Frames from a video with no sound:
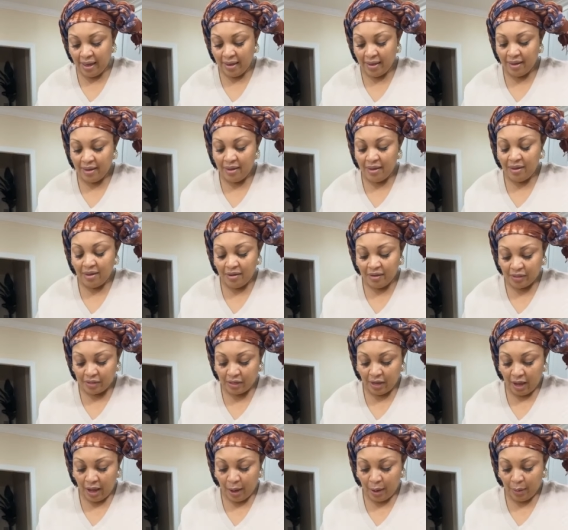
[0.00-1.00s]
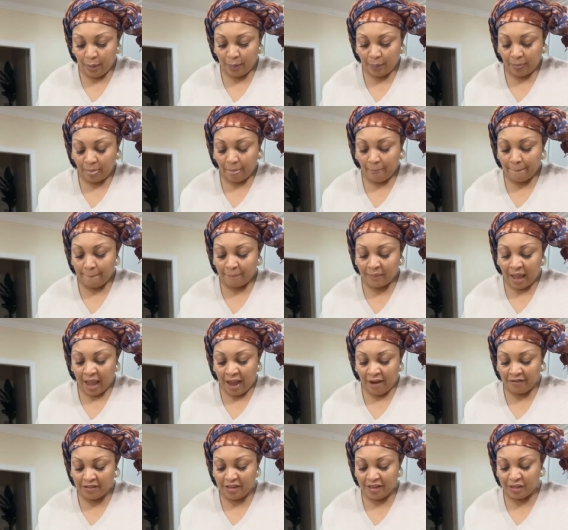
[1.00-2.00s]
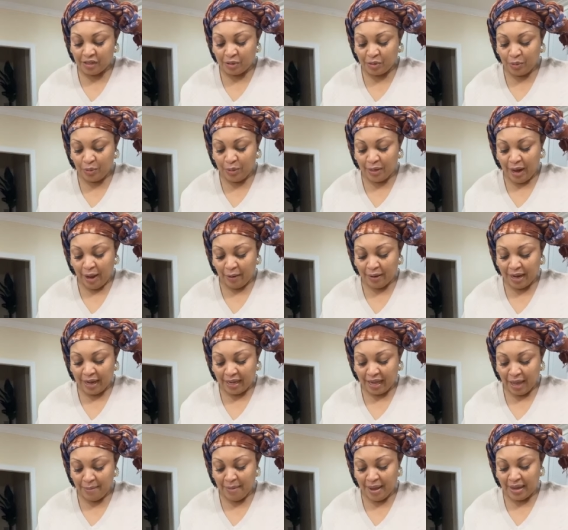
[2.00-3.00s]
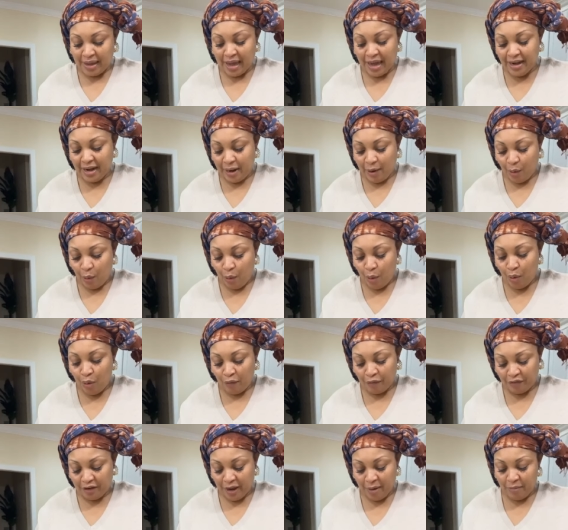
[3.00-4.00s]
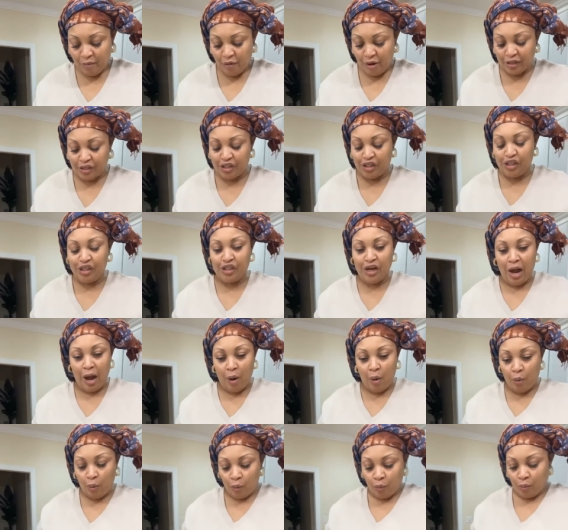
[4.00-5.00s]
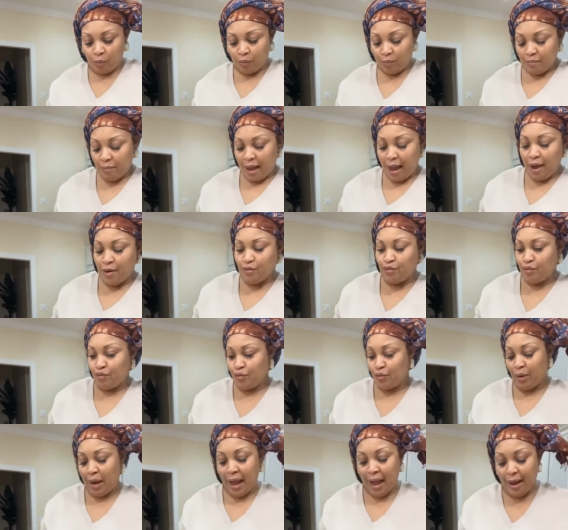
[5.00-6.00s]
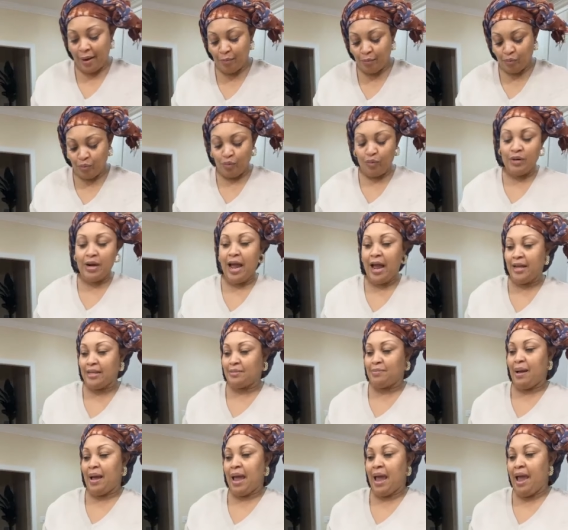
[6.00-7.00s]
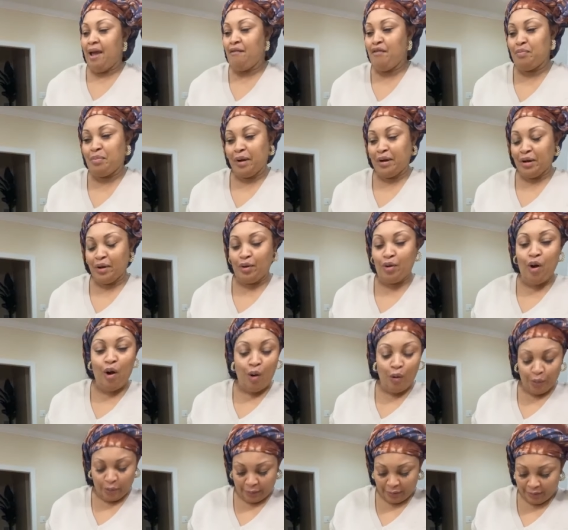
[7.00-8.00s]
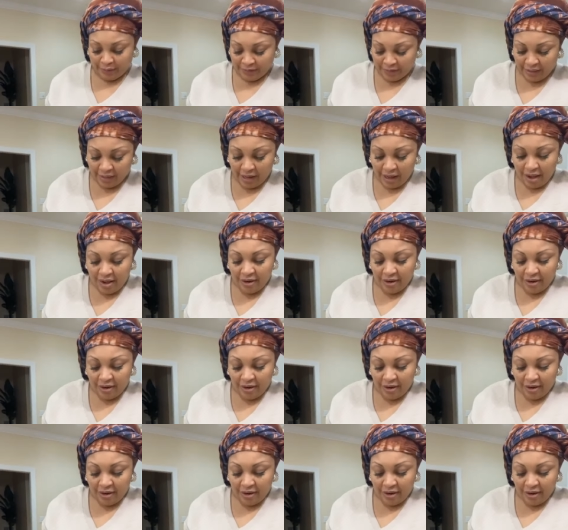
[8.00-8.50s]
eh, so after school now, they came and gathered all of them, Rashida, Madru, Abu, Nazma, everybody gone.